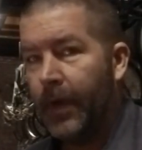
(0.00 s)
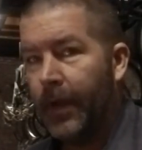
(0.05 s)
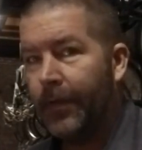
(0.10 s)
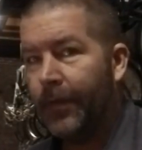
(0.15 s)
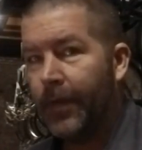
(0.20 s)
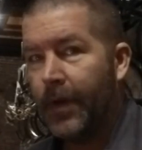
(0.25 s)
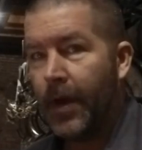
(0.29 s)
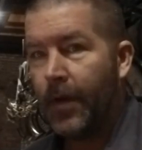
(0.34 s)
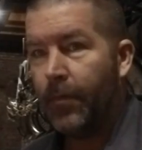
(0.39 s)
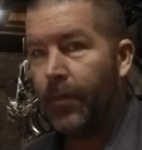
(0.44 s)

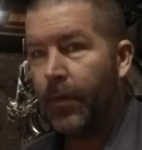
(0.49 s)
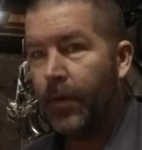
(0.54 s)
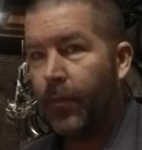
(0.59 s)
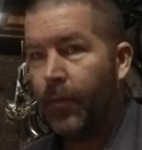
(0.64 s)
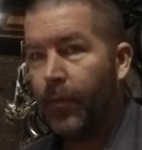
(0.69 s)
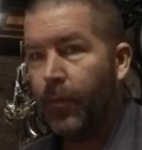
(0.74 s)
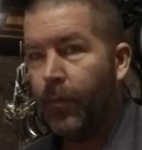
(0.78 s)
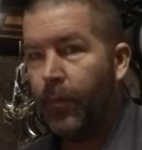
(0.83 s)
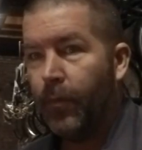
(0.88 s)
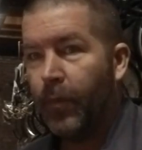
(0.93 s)
It's not
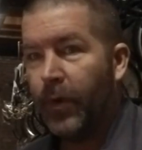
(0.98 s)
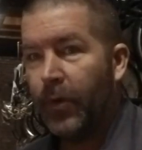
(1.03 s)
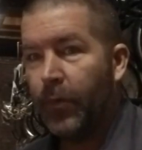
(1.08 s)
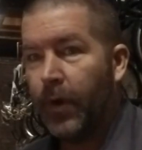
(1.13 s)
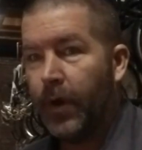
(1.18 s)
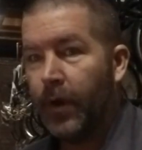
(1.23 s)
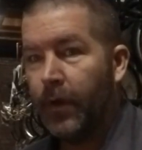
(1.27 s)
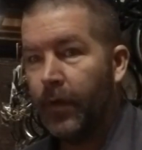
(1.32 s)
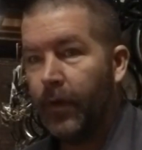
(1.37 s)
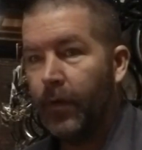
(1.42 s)
what we
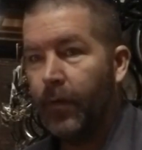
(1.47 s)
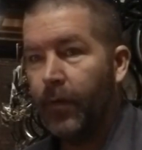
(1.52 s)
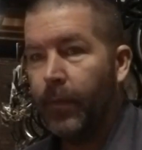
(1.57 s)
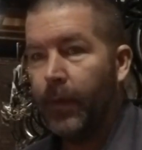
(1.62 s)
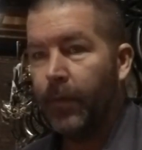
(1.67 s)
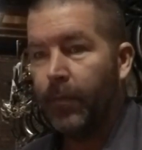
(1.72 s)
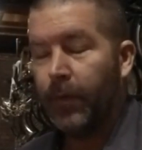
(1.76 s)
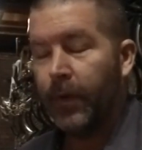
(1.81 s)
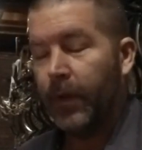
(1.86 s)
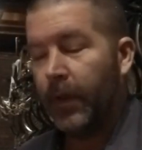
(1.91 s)
want to do.
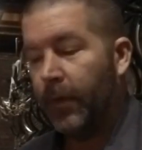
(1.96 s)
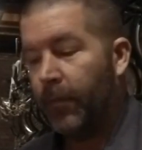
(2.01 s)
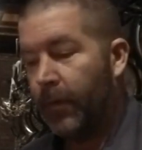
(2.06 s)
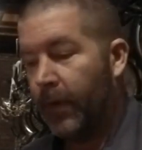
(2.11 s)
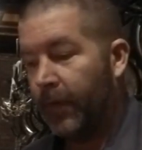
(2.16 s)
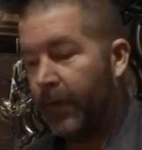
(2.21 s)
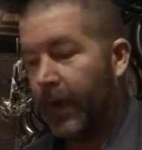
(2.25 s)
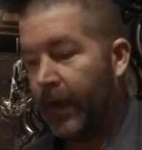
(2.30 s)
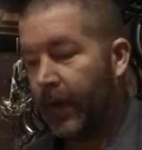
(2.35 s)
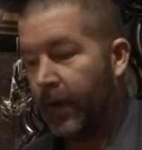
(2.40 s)
We really
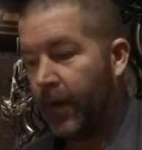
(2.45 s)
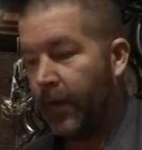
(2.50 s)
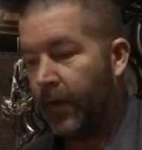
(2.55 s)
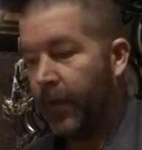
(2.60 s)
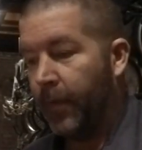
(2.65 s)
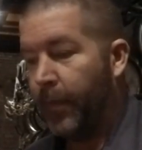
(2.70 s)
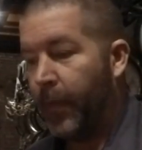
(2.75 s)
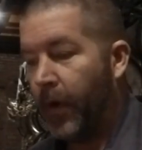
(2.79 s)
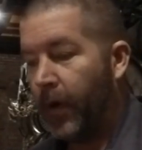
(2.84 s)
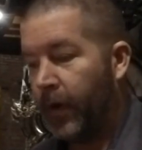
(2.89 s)
want to take all
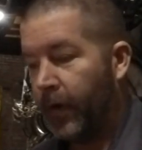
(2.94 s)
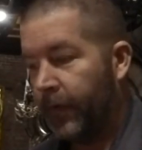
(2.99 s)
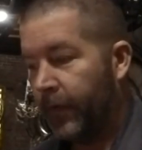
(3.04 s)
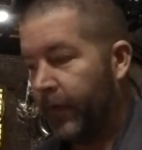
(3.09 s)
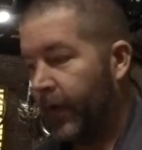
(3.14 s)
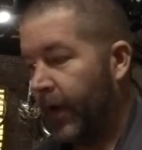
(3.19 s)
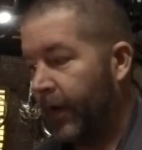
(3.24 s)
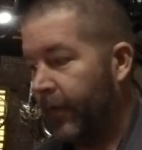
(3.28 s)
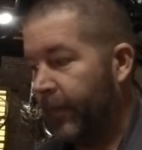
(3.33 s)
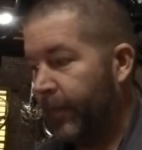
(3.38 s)
the
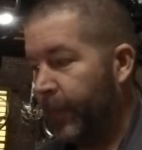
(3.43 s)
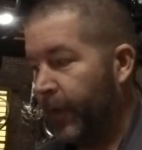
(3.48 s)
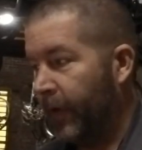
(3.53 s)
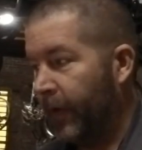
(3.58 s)
parts off,